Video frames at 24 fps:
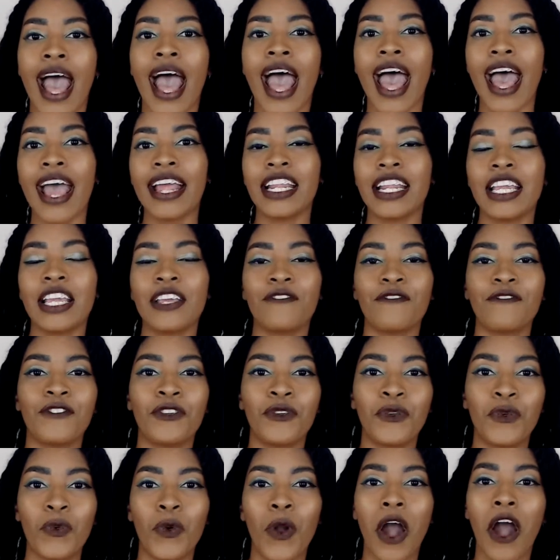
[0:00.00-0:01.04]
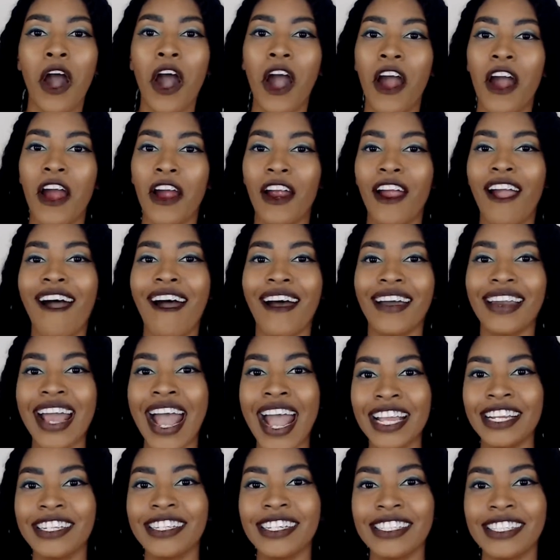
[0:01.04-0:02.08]
And if you are on
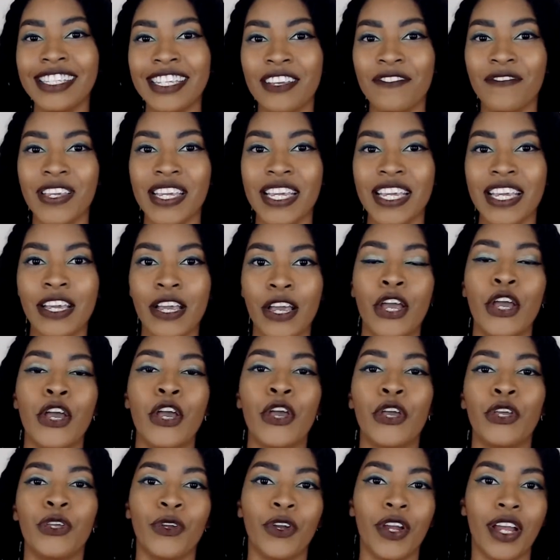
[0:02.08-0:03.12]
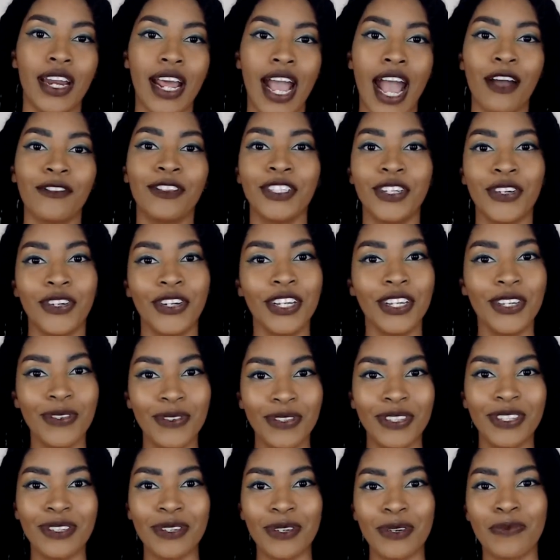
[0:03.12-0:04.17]
IGTV, you're gonna have to go to
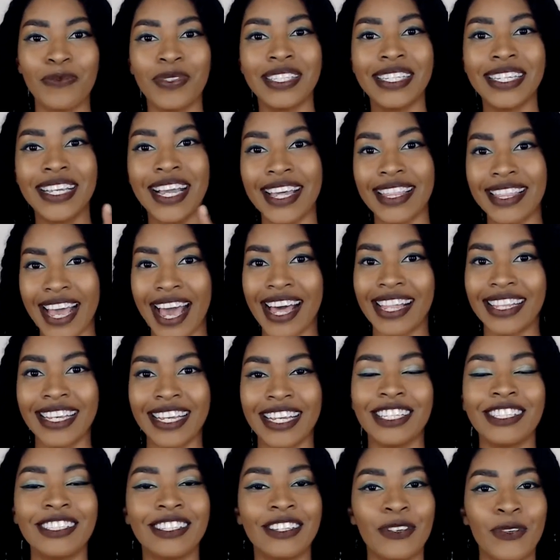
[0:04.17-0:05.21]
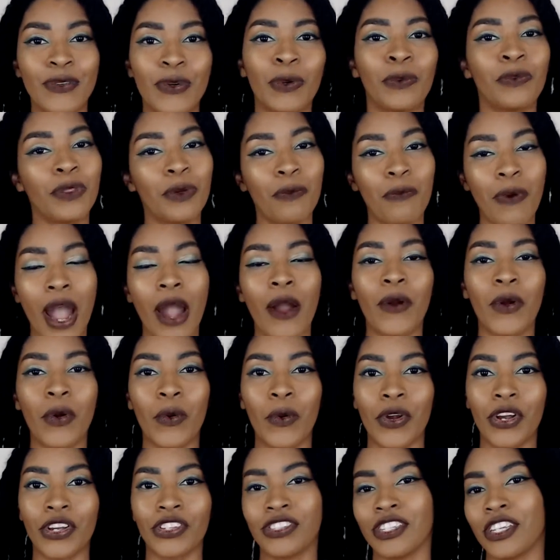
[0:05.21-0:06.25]
YouTube to get that link to the
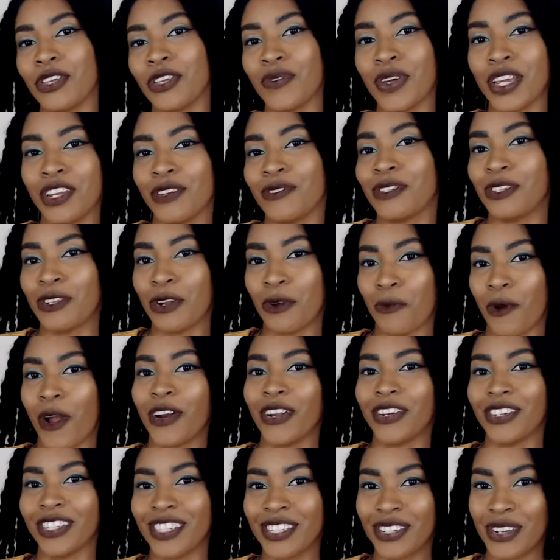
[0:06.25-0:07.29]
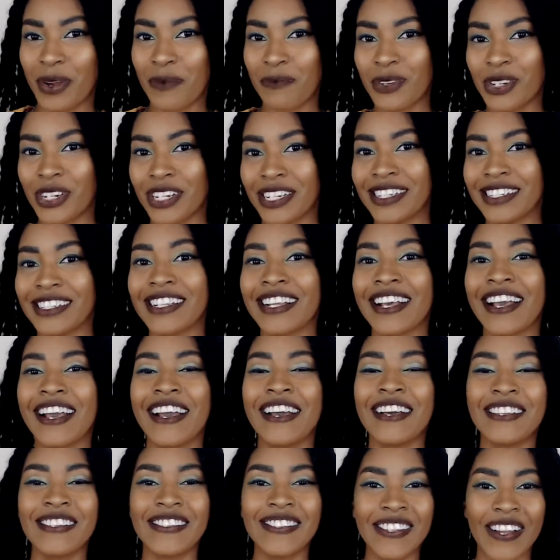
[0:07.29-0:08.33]
power words that you can use in your product description.
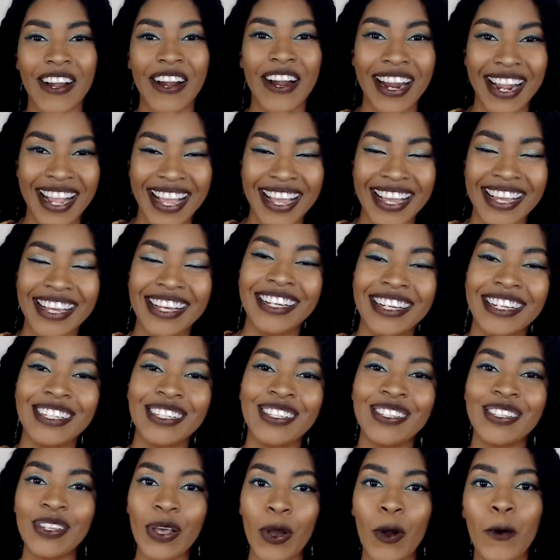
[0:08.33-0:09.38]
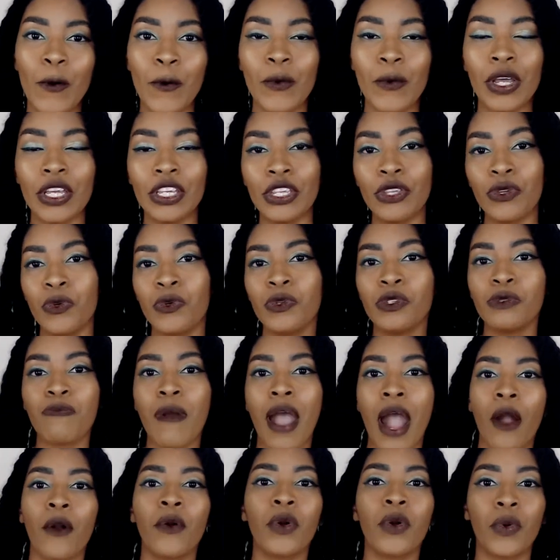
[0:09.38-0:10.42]
Sorry. So use
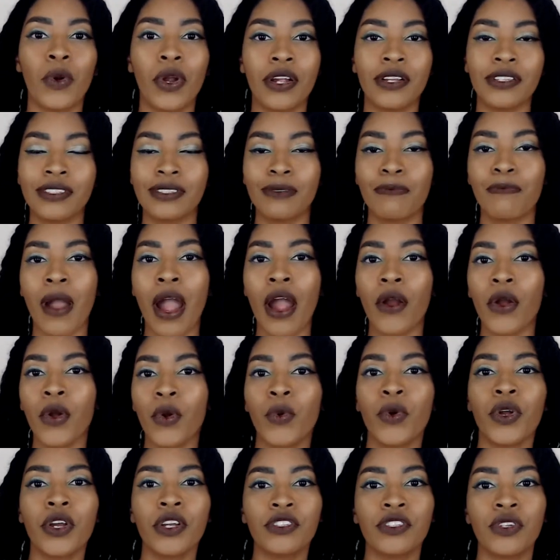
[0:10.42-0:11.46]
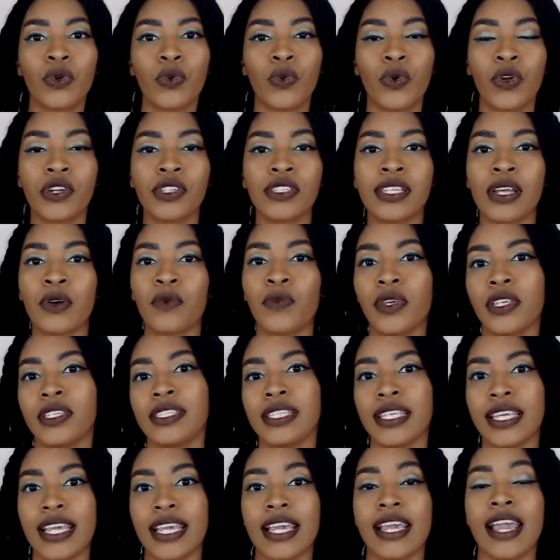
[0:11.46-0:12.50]
power words. Power words are words that we
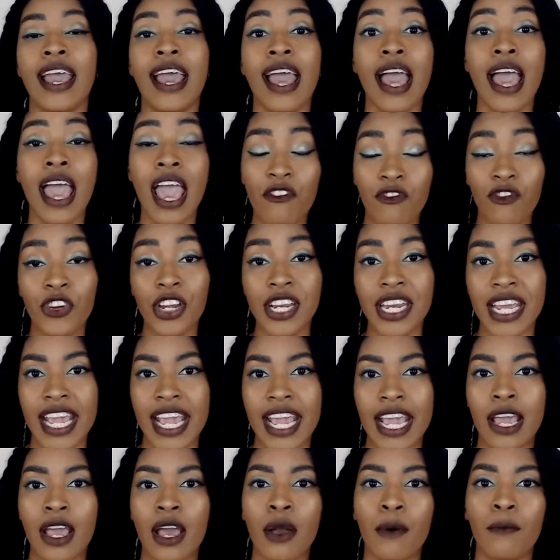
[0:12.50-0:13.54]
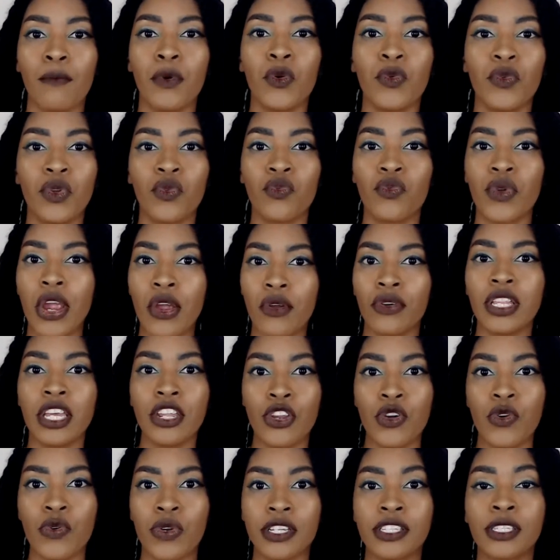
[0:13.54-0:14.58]
see every day, but we
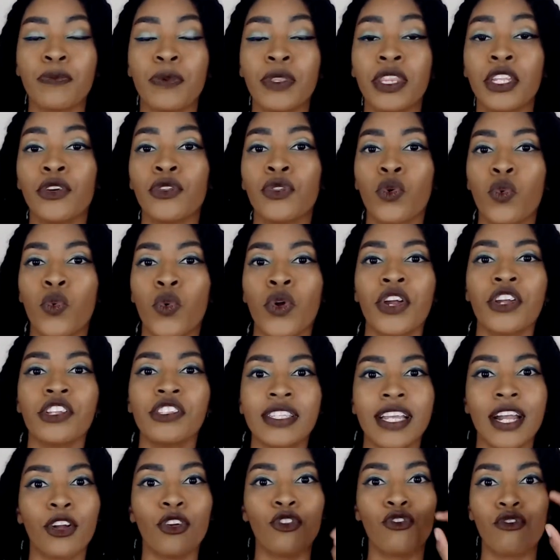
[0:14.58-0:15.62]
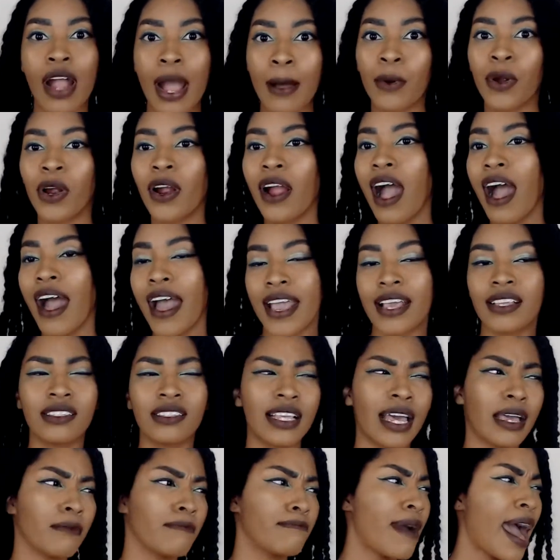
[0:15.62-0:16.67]
rarely notice, but they're the words that grab our
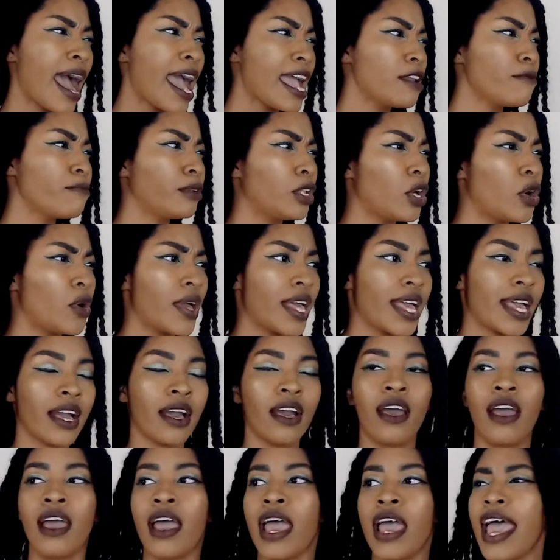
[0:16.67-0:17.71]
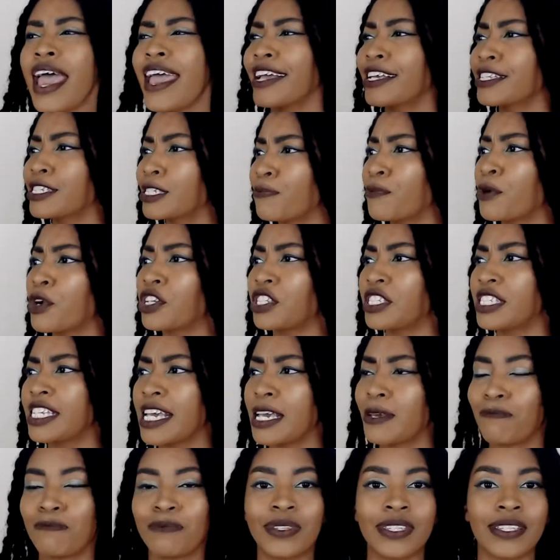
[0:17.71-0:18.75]
eyes, like mind-blowing, expert
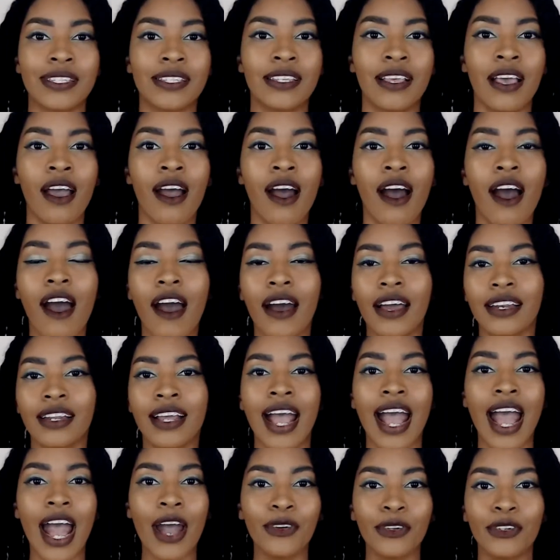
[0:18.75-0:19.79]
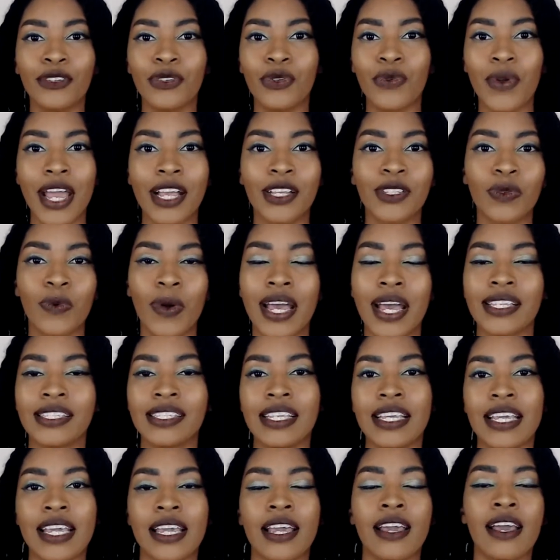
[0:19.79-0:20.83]
tips on how to do
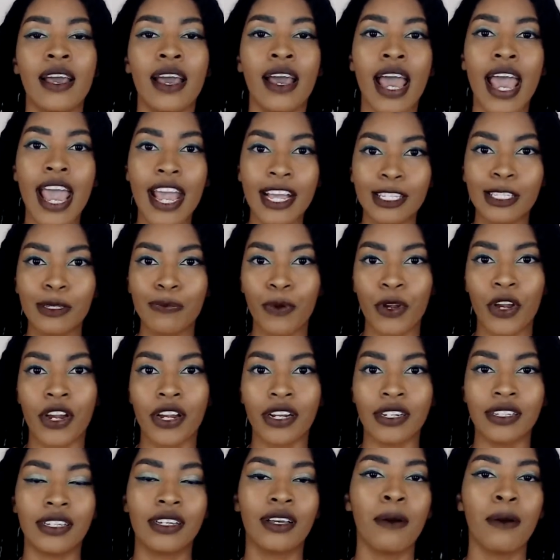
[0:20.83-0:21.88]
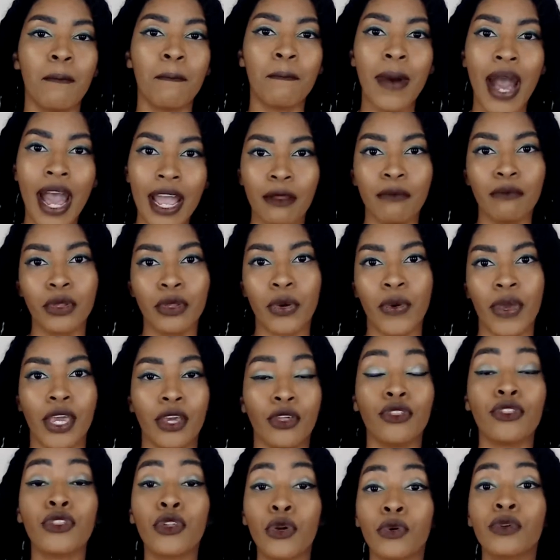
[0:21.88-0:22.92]
XYZ. Expert, mind-blowing,
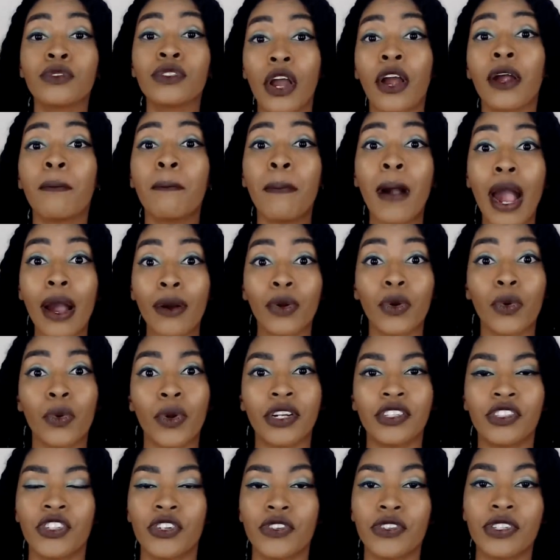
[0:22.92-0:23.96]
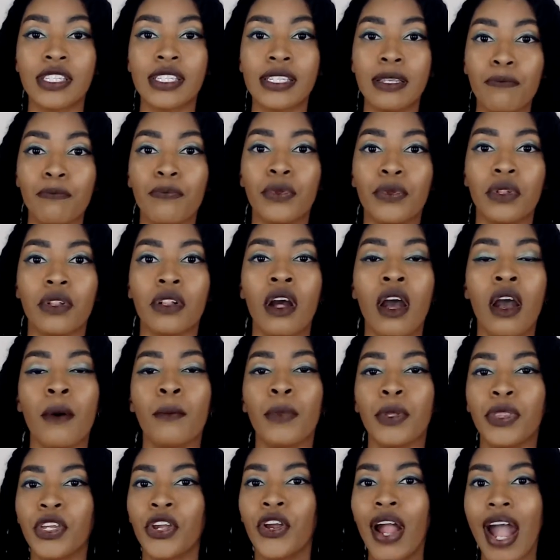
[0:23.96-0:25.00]
those are power words. They're simple,
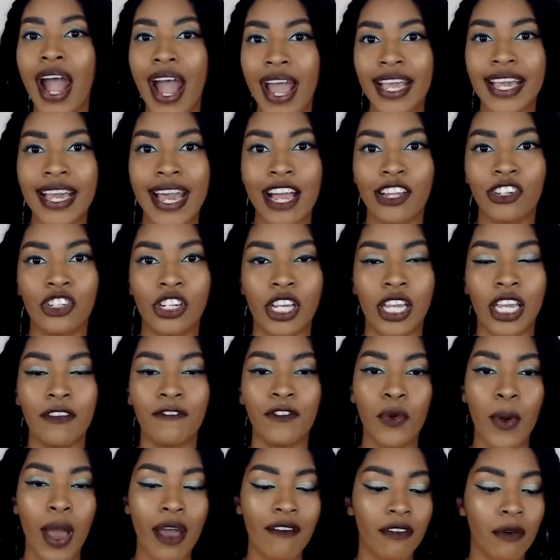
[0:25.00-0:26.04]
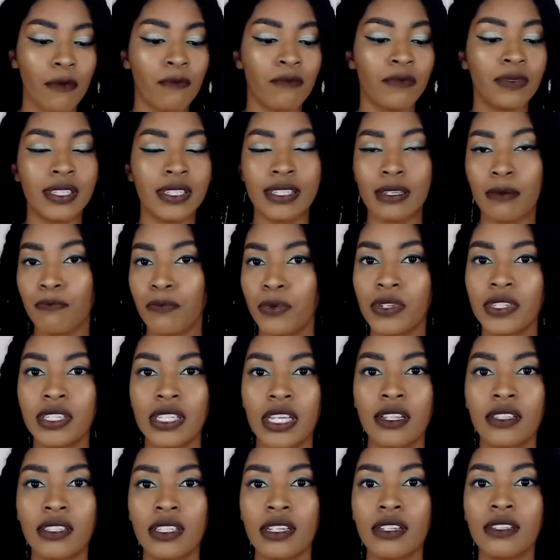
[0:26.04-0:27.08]
but they're eye-catching. If you have a simple
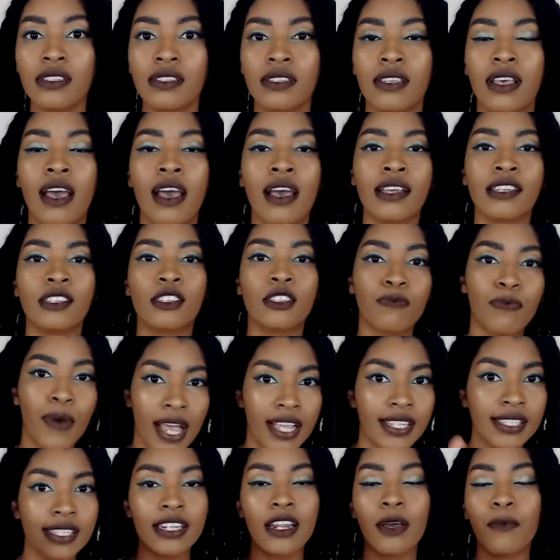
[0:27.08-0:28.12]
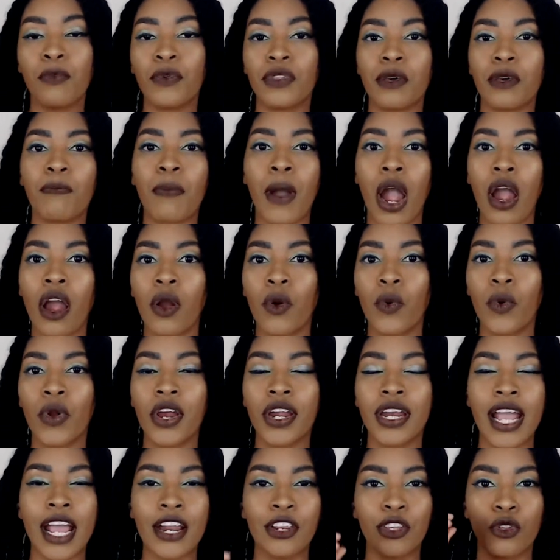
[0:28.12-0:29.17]
sentence, spice it up with a power
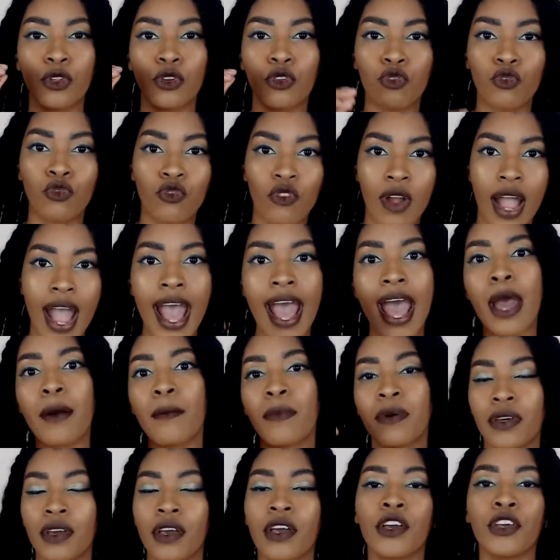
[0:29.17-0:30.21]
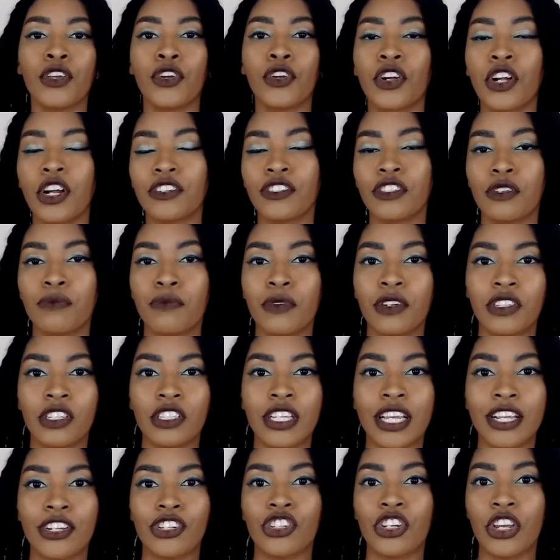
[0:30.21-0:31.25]
word and you'll grab your customer's
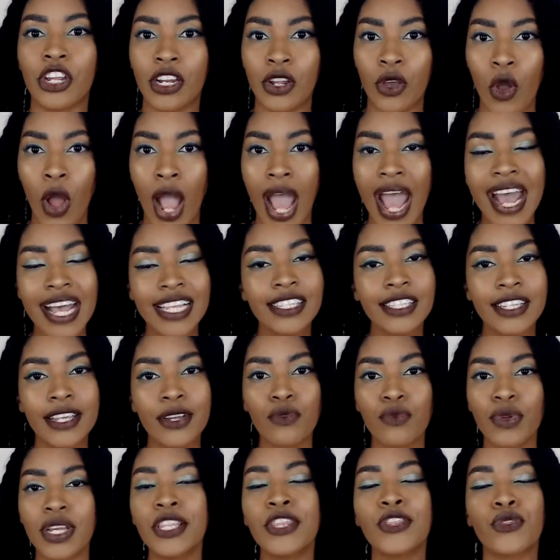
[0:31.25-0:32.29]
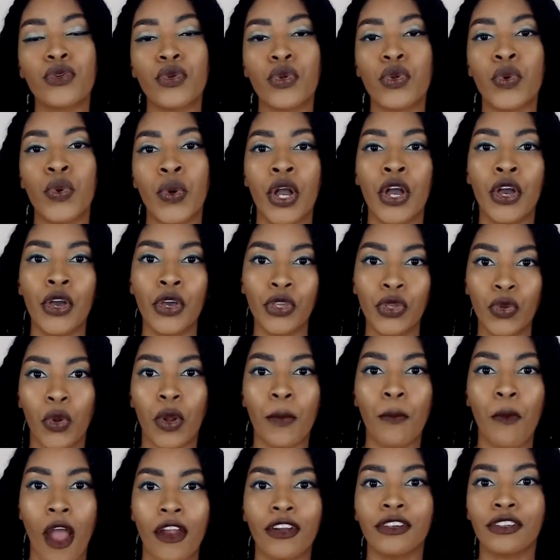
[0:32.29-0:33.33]
attention as they read through
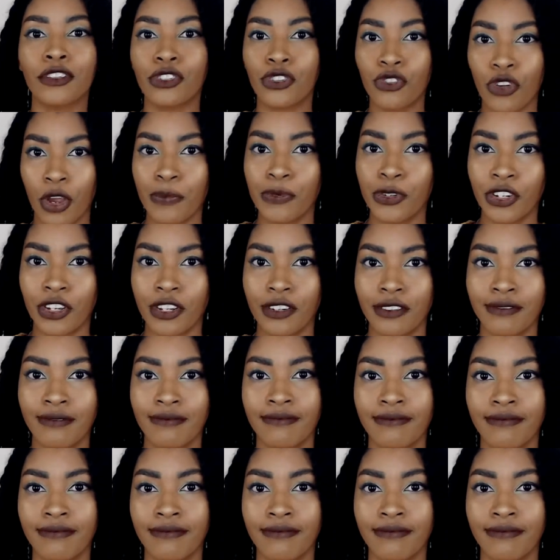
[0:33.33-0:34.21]
your product description.